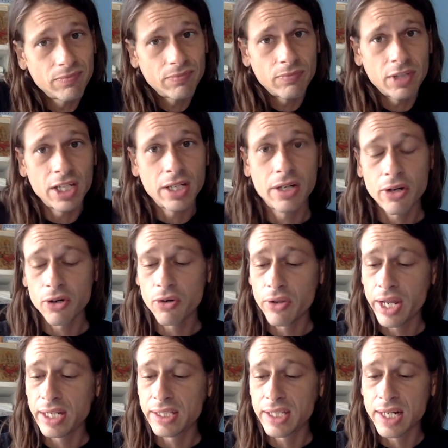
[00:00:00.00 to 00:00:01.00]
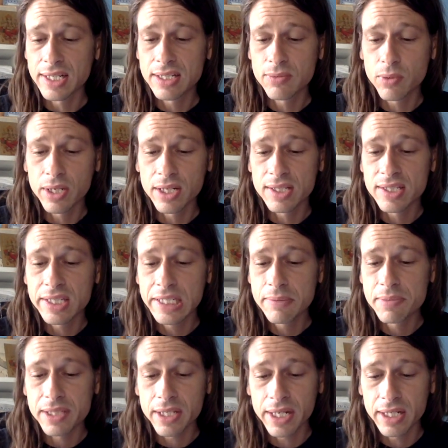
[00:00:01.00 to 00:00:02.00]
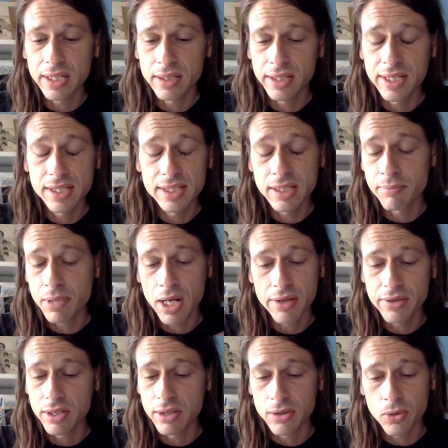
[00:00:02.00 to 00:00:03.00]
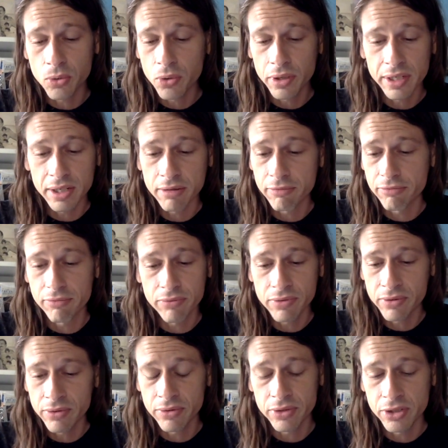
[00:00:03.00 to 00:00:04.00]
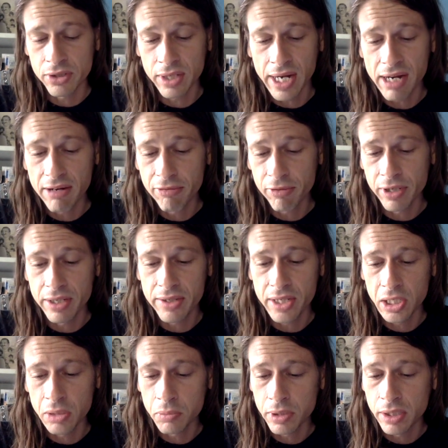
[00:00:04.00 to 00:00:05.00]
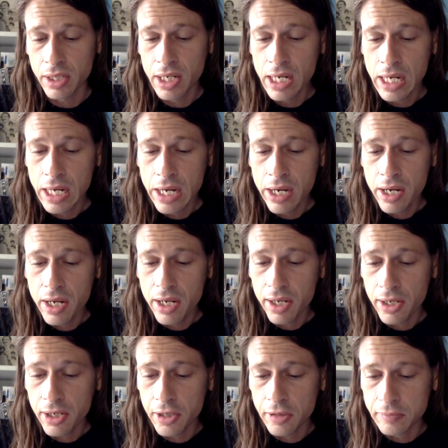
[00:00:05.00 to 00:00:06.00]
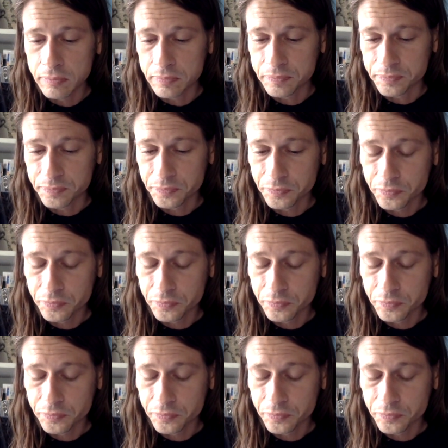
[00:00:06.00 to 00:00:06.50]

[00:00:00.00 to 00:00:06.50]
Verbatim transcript: you know like that's what it seems like at least i'm not the authority of your life or anything but um